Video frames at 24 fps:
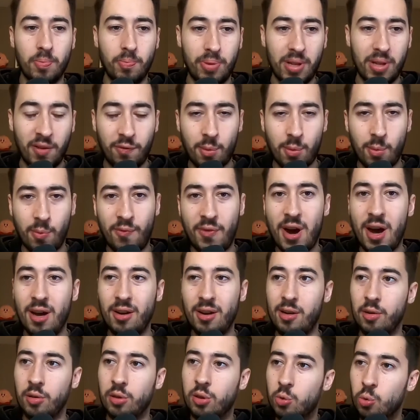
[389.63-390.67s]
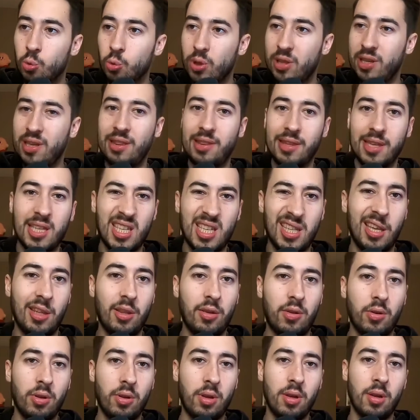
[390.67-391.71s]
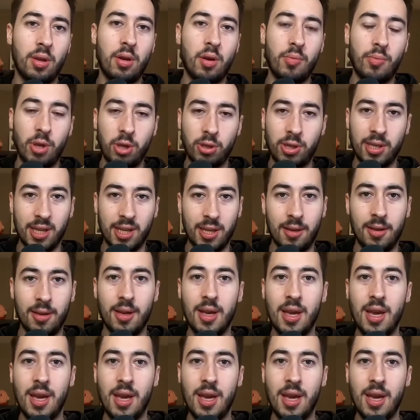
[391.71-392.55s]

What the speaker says: platform fighter and it's really listening to the community